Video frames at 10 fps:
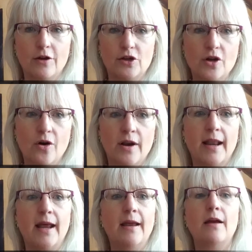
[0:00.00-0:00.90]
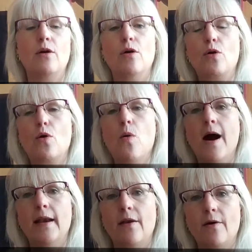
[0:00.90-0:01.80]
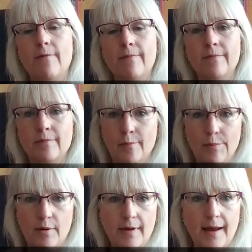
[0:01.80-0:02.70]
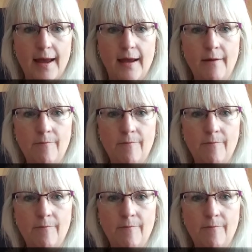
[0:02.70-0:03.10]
¿Dónde? ¿Cuándo? ¿Por qué?